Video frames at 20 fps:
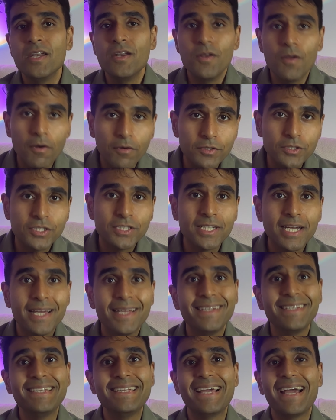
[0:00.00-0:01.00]

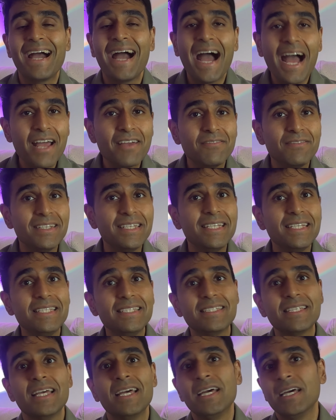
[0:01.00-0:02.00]
non-shiny,
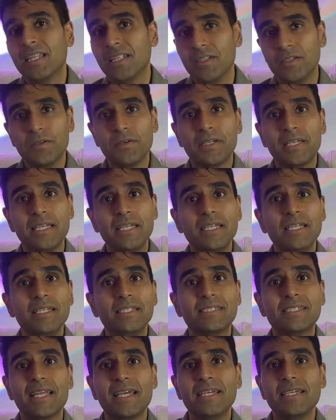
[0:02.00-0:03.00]
IVs, lucky,
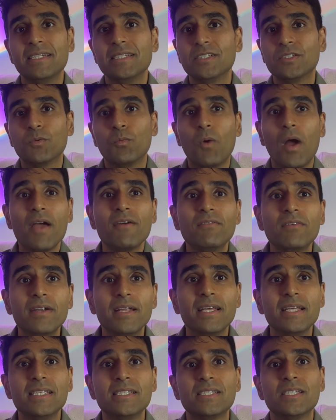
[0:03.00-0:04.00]
status, whatever
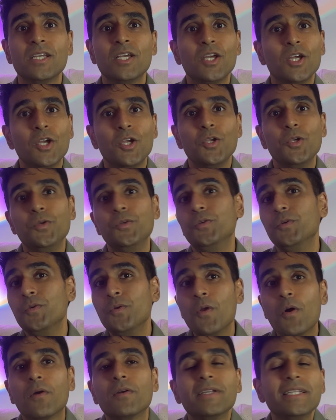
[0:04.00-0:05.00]
it is. You do
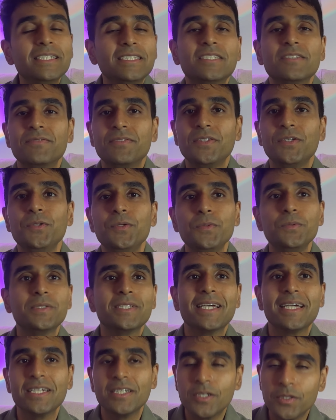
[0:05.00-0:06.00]
not need to
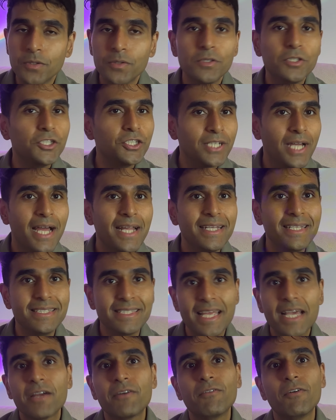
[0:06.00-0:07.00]
fuse a good shiny
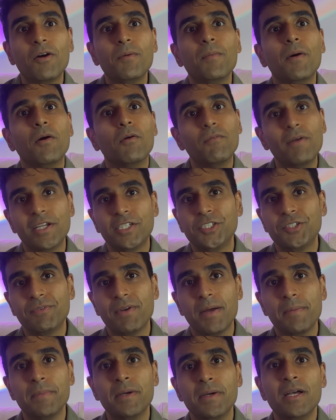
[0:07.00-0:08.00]
Zekrom or
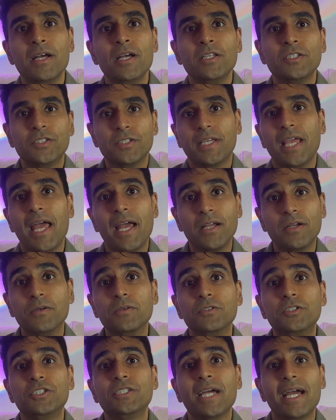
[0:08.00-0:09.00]
Reshiram to get a
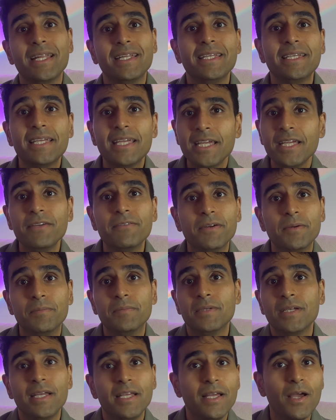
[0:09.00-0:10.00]
good shiny Kyurem.
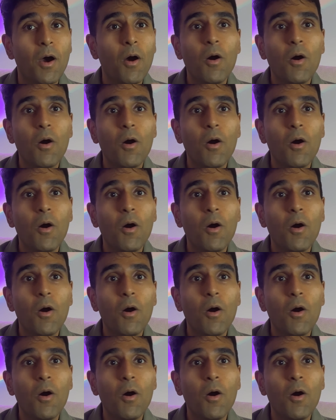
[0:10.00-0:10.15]
It